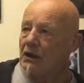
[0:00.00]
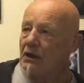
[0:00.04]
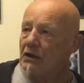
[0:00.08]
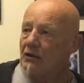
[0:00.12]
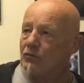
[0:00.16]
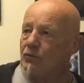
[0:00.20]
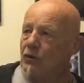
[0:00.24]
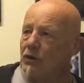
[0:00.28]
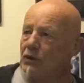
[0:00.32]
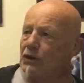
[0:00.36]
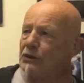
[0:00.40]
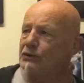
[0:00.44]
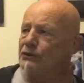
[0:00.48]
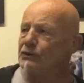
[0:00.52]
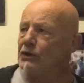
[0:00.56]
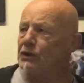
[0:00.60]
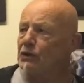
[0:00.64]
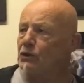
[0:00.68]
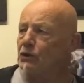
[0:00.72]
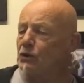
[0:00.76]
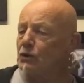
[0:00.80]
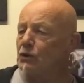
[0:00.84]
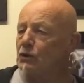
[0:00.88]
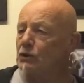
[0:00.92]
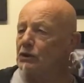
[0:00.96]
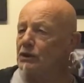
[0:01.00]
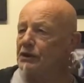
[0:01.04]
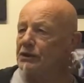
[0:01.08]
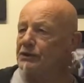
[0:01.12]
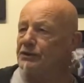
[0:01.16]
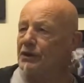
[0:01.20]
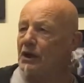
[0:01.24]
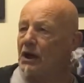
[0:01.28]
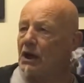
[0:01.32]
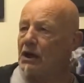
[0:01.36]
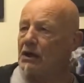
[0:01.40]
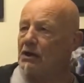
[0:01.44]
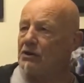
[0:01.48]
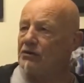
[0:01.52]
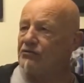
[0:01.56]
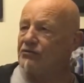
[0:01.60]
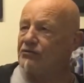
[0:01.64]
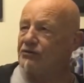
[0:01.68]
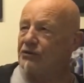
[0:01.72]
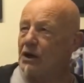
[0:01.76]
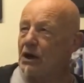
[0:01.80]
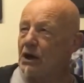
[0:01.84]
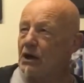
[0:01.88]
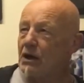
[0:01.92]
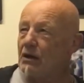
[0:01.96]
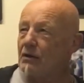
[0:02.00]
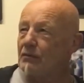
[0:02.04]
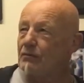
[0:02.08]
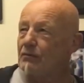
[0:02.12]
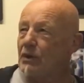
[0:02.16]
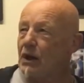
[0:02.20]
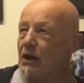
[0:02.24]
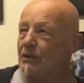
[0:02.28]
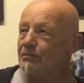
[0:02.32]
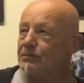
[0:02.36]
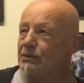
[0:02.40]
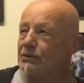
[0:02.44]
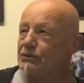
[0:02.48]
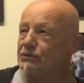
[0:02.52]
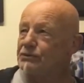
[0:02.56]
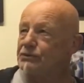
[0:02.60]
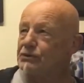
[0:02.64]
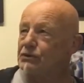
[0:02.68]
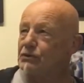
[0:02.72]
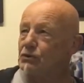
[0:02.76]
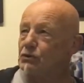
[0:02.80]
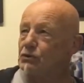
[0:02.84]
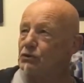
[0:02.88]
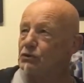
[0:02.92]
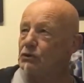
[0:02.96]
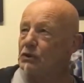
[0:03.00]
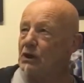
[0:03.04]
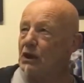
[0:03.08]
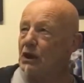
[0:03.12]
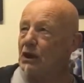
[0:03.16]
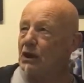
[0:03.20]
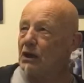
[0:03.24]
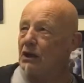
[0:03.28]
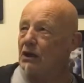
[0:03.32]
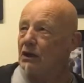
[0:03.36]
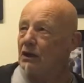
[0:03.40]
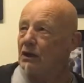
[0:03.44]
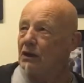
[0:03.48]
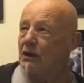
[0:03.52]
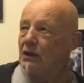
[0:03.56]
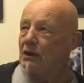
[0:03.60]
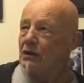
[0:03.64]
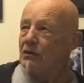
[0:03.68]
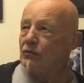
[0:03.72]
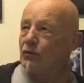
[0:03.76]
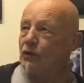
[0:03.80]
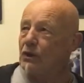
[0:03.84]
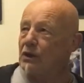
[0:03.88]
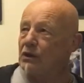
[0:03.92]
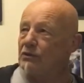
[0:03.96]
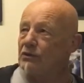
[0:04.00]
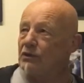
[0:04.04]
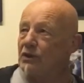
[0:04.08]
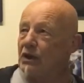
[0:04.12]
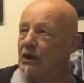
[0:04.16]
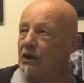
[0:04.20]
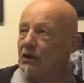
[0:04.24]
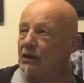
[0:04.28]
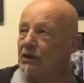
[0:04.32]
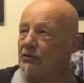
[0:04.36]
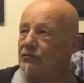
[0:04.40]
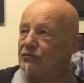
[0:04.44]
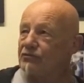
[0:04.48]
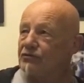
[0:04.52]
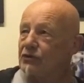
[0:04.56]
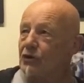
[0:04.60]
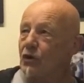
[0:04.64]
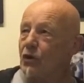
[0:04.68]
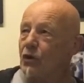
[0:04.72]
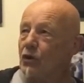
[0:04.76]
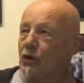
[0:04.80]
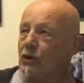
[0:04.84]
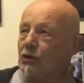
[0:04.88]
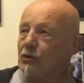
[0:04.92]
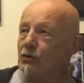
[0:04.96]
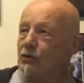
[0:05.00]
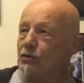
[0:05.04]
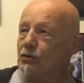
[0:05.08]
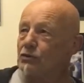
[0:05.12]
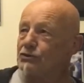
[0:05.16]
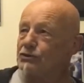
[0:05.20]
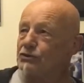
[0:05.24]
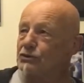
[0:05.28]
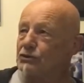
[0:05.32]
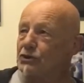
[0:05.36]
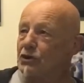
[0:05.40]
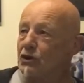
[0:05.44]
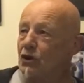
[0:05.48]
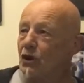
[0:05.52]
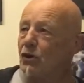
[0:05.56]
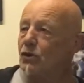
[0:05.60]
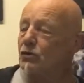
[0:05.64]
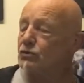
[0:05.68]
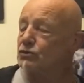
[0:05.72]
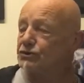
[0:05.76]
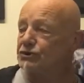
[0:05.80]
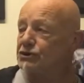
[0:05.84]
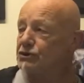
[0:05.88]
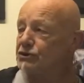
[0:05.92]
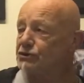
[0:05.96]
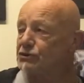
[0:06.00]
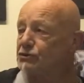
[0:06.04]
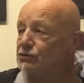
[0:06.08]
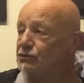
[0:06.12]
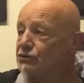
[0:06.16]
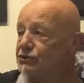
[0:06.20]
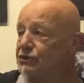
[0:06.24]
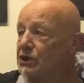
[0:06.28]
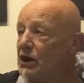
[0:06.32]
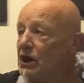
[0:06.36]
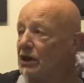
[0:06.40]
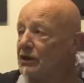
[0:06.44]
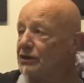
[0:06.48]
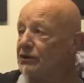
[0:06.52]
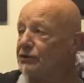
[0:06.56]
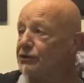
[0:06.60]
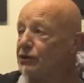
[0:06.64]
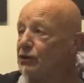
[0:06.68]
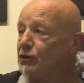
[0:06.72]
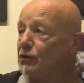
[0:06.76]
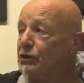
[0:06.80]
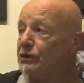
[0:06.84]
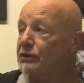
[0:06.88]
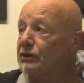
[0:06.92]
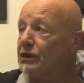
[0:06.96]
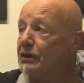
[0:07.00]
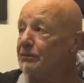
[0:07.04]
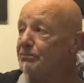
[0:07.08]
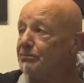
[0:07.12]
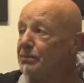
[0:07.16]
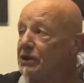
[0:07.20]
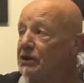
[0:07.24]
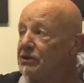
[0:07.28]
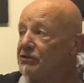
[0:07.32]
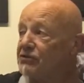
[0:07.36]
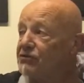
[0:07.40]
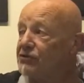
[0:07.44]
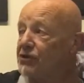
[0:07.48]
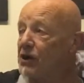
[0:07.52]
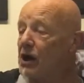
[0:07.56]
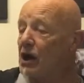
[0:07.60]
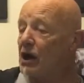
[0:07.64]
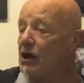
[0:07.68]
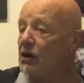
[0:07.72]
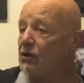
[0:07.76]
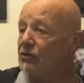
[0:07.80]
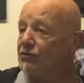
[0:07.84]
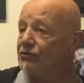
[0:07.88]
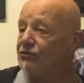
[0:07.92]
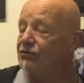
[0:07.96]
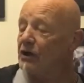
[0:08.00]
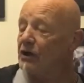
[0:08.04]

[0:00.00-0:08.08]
Well, in the early days, up until when Skyhooks and Cold Chisel started doing their big shows,